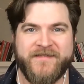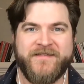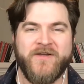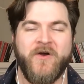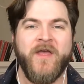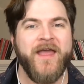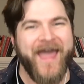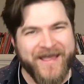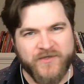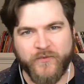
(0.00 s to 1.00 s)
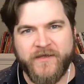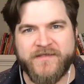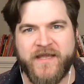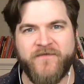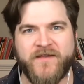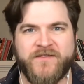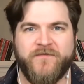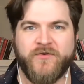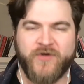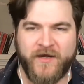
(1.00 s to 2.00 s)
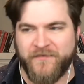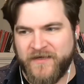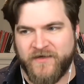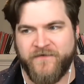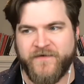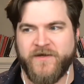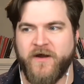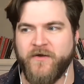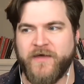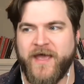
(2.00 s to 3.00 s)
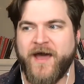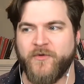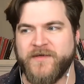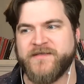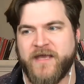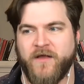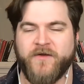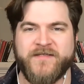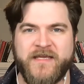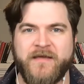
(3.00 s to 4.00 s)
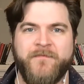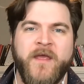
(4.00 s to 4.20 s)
And so as a real estate investor, if you're trying to begin to figure out, okay, how do we scale our team?